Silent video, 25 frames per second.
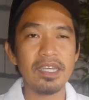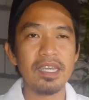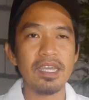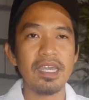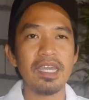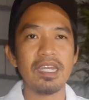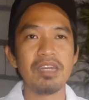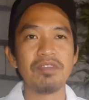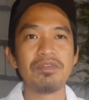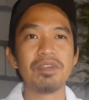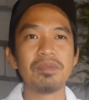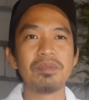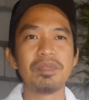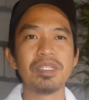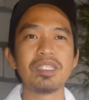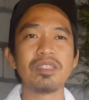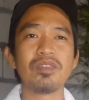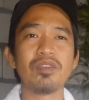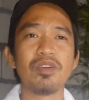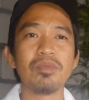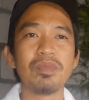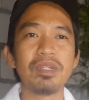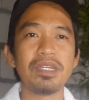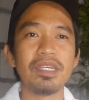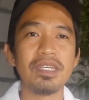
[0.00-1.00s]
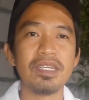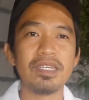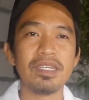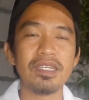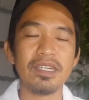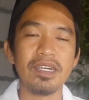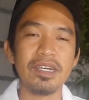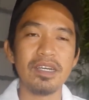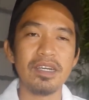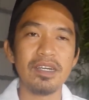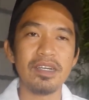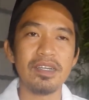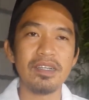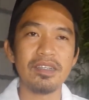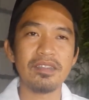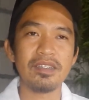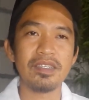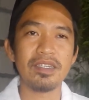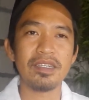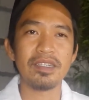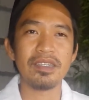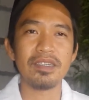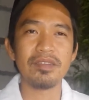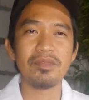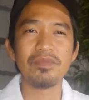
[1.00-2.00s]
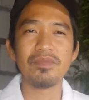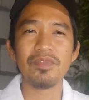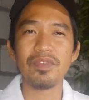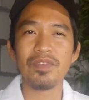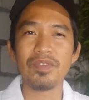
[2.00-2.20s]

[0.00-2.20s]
In the Philippines, normally the